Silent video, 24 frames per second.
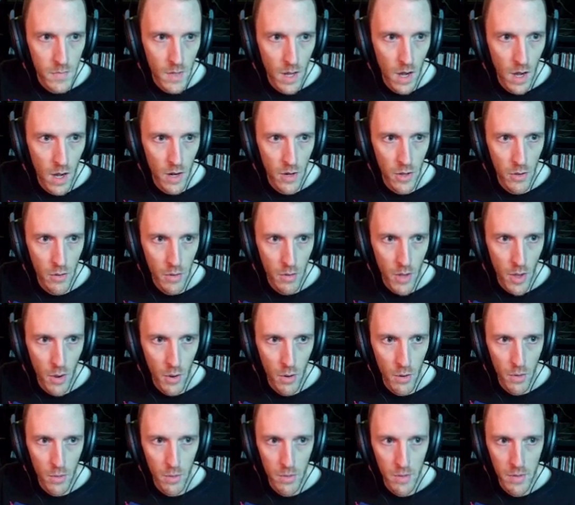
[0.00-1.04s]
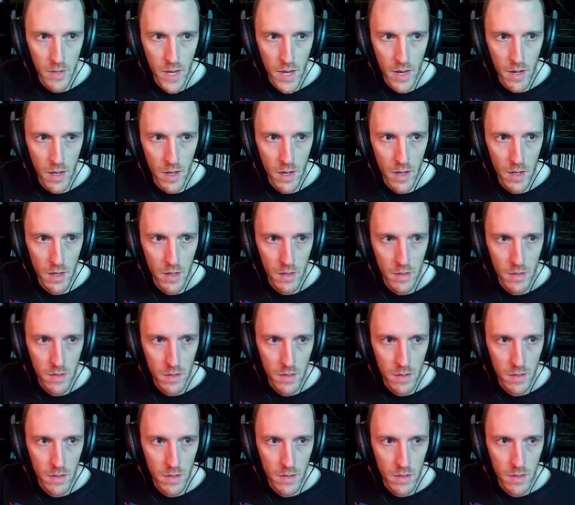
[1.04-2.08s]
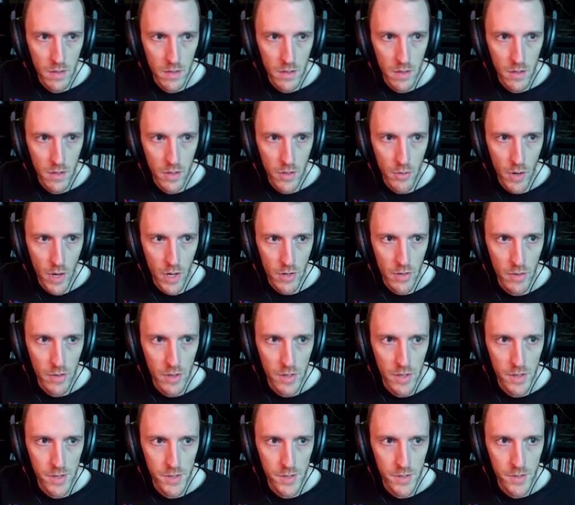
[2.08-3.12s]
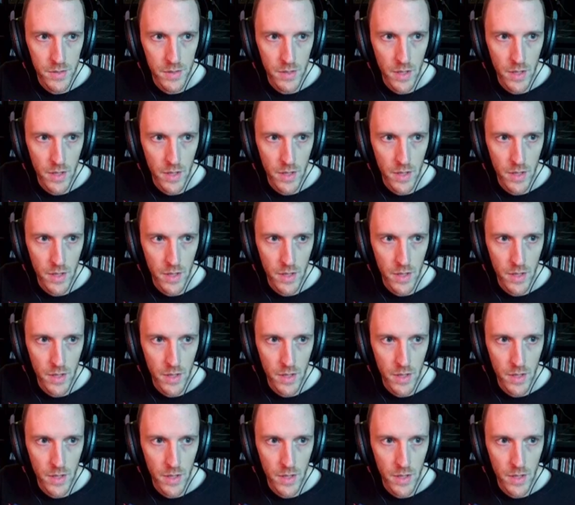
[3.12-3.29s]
audio code, data, directories,